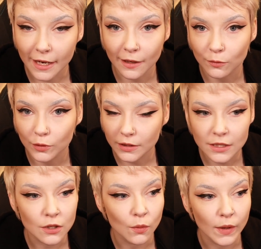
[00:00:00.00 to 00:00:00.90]
and I really
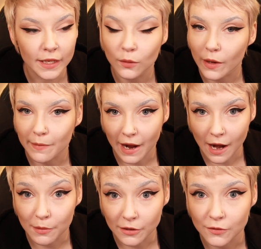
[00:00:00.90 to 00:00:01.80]
don't like the way my
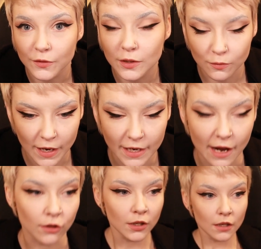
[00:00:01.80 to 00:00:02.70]
eyebrows feel right now.